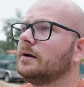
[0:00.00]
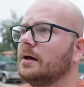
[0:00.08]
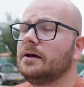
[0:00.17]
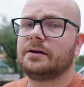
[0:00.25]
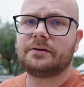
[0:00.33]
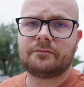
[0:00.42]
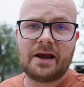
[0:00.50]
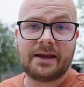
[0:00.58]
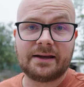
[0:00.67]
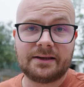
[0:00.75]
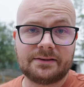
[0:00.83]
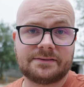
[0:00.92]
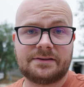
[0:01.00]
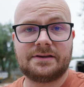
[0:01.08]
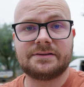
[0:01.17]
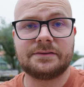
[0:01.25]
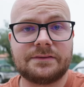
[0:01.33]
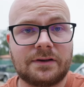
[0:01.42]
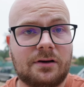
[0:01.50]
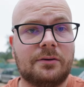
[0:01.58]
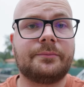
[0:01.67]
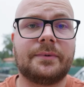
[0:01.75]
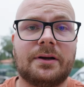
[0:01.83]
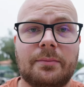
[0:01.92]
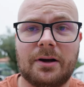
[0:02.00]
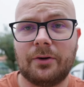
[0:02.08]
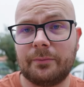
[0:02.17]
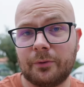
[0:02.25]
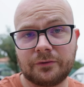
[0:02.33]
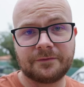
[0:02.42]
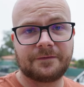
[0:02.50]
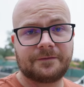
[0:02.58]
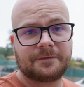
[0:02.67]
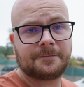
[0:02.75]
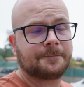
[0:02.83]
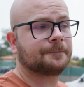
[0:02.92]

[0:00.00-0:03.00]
a rainy season to come in about a month,